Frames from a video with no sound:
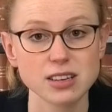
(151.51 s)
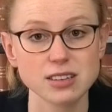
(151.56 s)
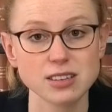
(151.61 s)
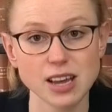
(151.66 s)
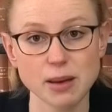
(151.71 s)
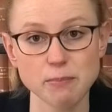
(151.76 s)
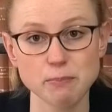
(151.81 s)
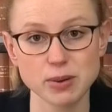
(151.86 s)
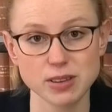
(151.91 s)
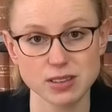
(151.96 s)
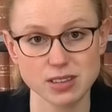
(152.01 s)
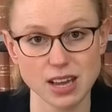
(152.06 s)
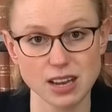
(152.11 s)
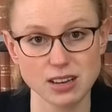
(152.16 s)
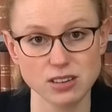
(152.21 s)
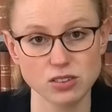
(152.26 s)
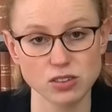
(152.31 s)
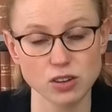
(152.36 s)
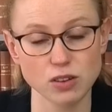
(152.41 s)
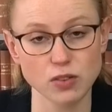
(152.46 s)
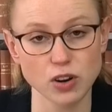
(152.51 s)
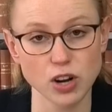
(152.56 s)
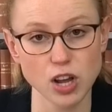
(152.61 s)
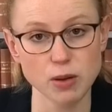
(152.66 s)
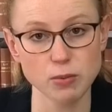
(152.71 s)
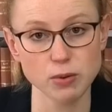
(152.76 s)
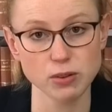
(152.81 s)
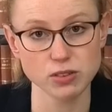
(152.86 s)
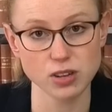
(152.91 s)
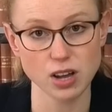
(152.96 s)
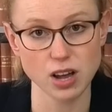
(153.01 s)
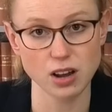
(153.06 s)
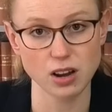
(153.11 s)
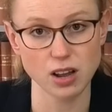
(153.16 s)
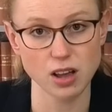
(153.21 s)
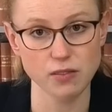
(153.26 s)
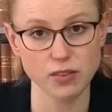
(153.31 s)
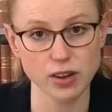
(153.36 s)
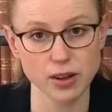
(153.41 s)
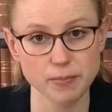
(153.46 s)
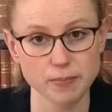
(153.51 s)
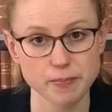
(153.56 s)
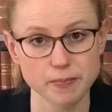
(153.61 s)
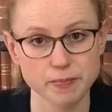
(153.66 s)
10% of global turnover.